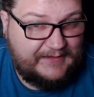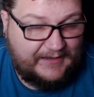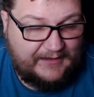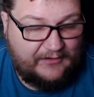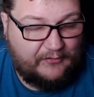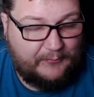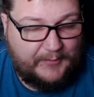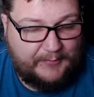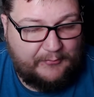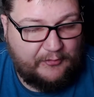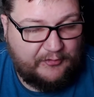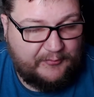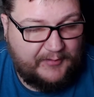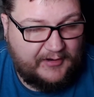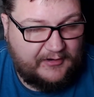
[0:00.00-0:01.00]
Yeah, all my
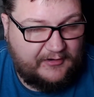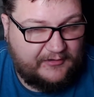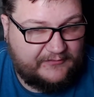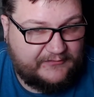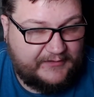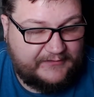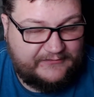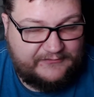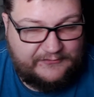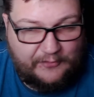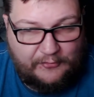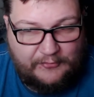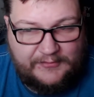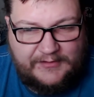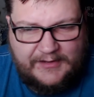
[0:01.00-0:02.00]
Pokemon cards got
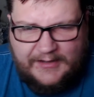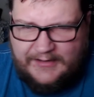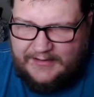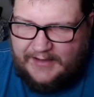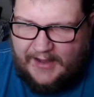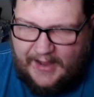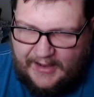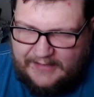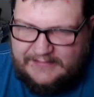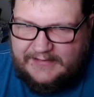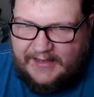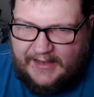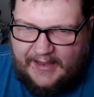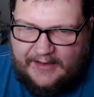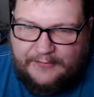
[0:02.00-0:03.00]
stolen. I,
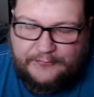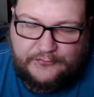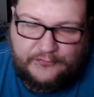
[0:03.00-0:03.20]
I had